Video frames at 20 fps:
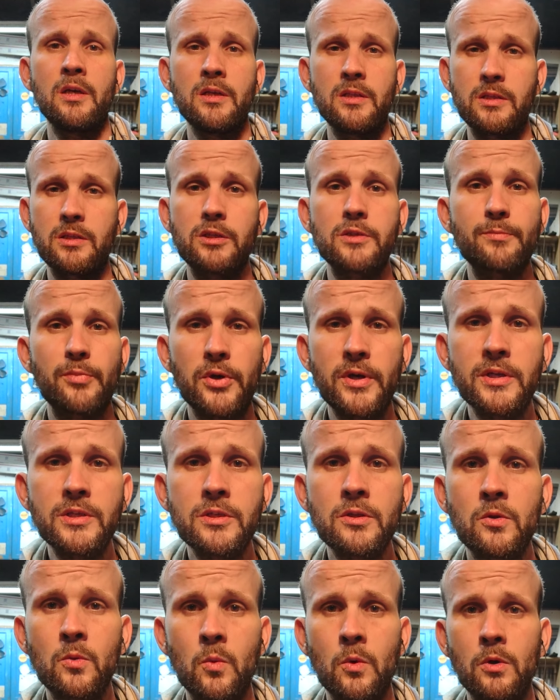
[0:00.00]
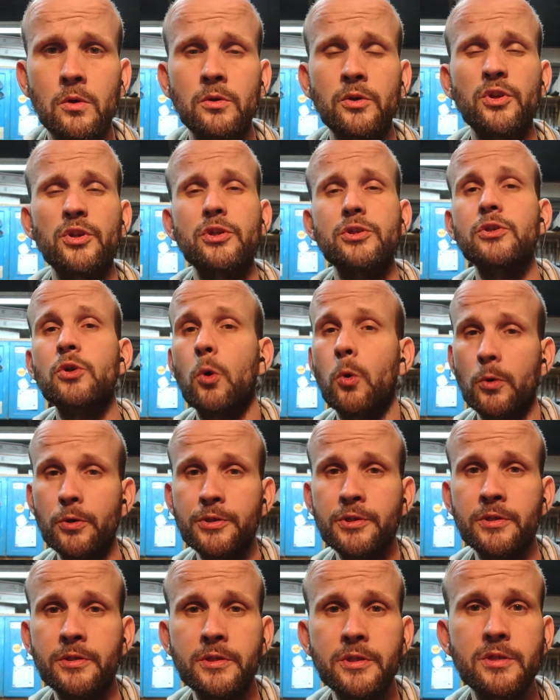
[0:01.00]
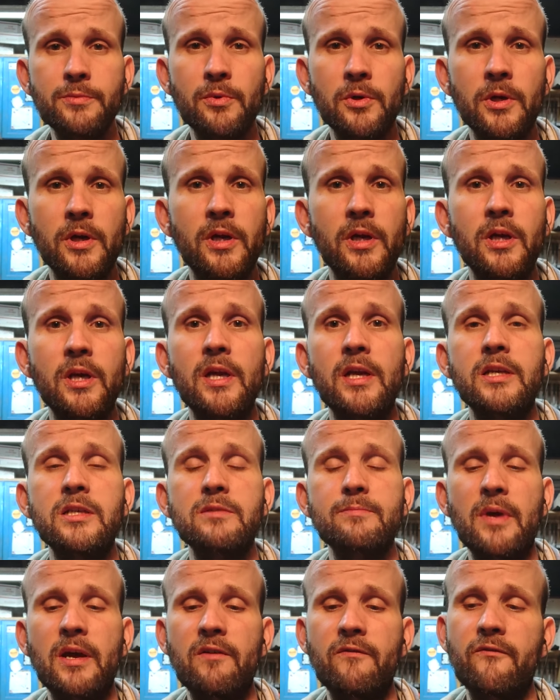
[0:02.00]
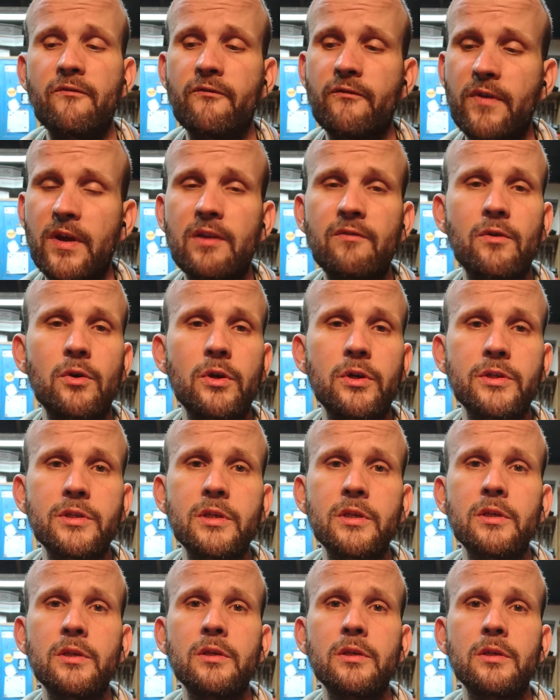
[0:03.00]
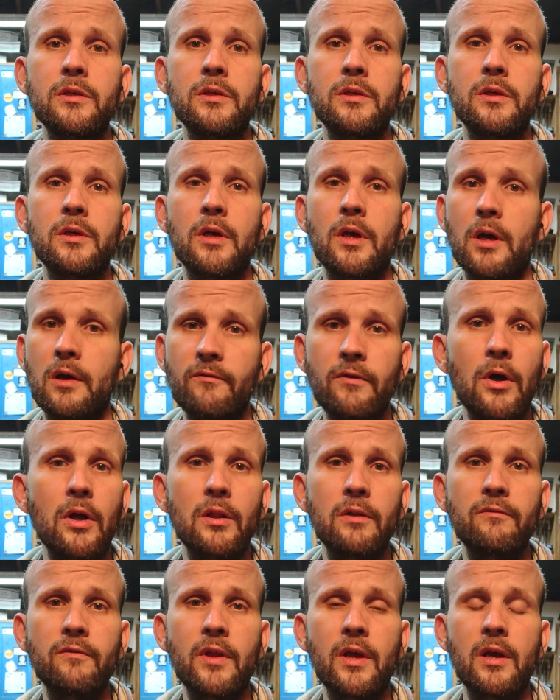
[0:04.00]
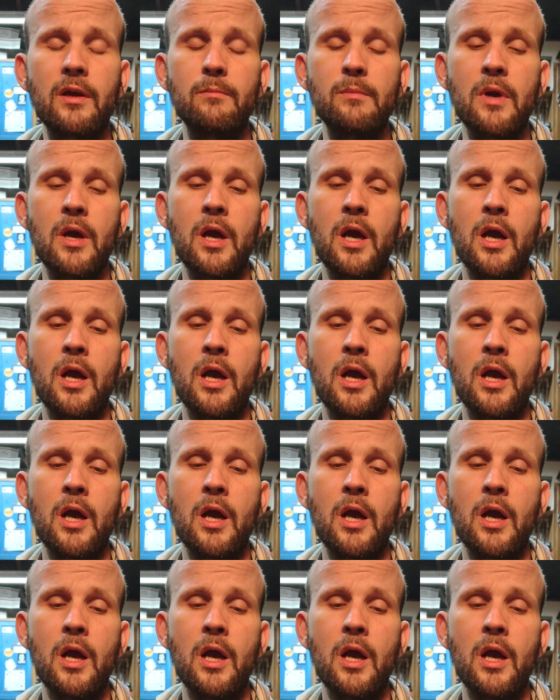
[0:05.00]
the springs in the world, the torsion spring is my favorite of all of them.